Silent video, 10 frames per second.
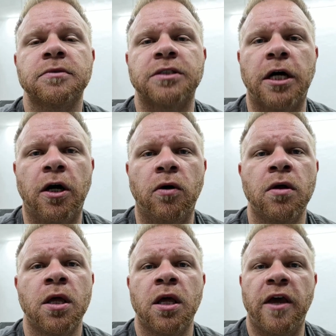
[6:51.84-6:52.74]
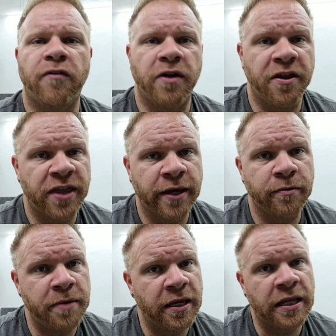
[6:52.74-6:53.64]
So if anything, it
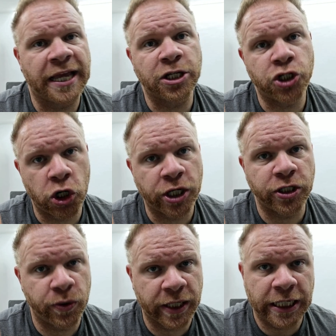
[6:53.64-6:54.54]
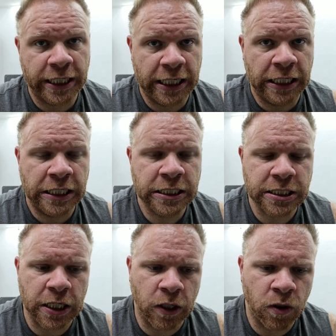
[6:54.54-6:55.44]
would be like a journey doing it again.
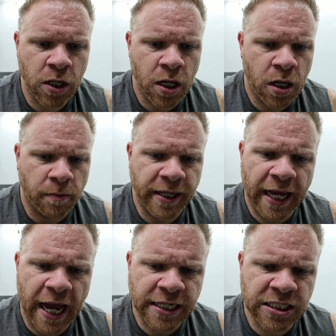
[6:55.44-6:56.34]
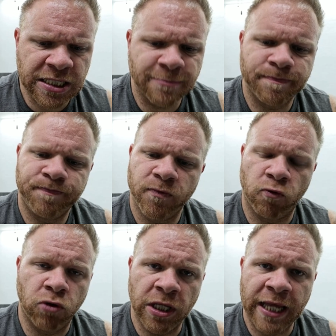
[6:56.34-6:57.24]
So, but yeah, I just
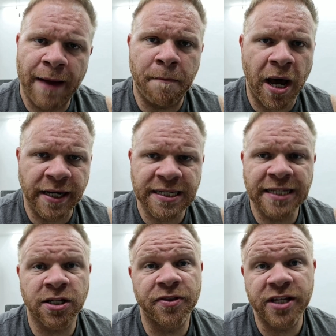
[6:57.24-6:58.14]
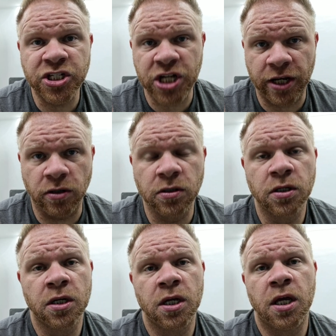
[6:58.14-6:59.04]
really, I monetize on this channel
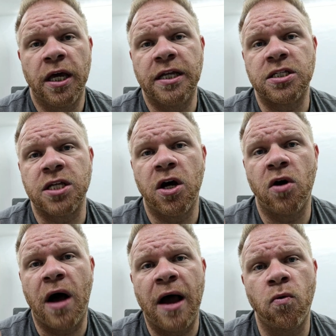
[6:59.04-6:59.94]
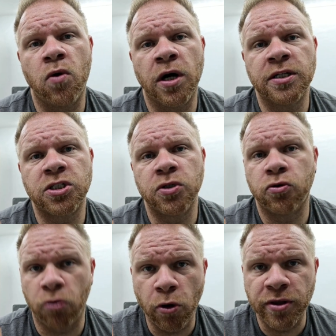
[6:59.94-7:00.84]
and so I want to
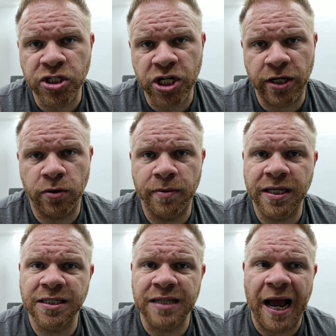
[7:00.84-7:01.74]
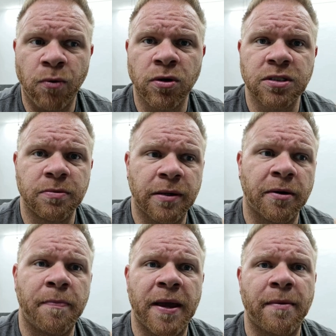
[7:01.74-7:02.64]
grow this channel because want to be able
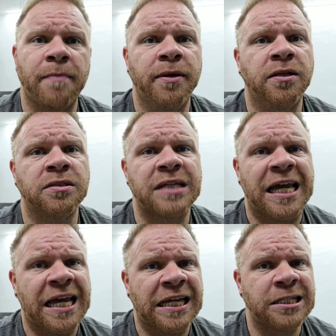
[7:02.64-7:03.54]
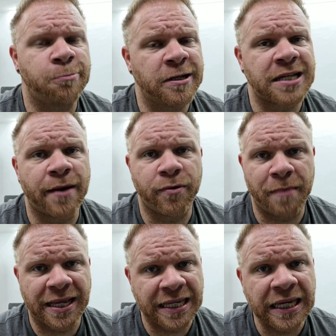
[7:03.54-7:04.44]
to pay my bills and spend time with
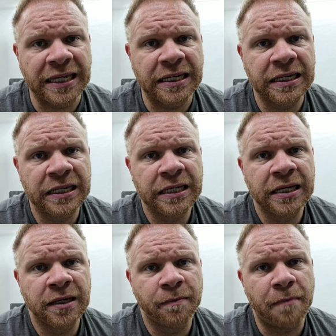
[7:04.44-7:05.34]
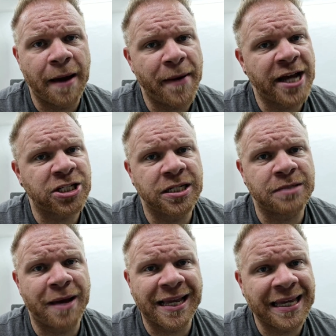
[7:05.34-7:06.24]
my kid. My passion is
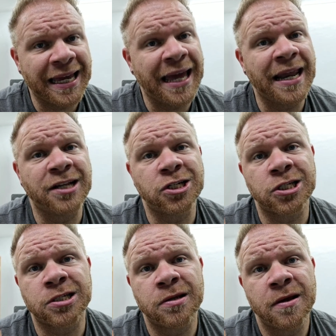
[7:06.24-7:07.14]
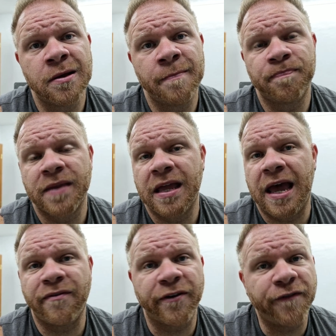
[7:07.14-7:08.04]
my kid and just
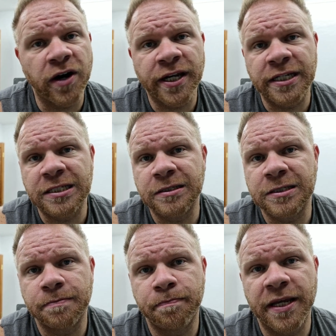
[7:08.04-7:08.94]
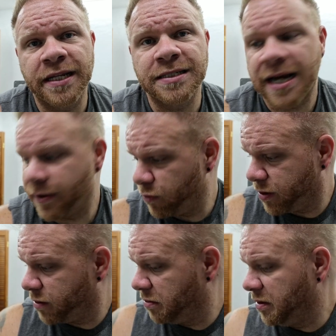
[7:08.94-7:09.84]
having fun and spending time with
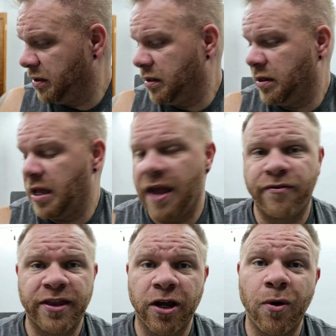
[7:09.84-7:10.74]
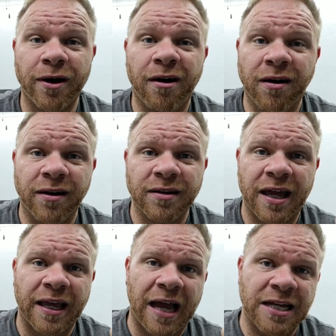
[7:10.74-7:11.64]
everything going on.
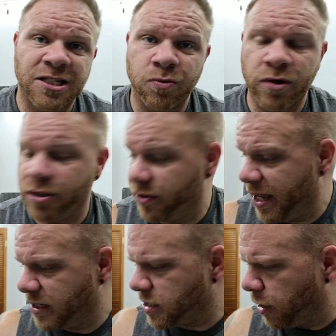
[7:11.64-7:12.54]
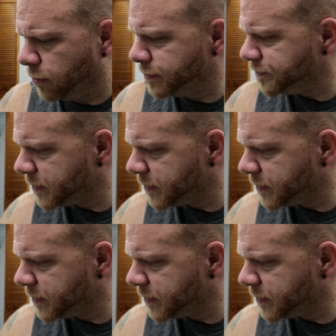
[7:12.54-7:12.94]
Like, I just want to do that. So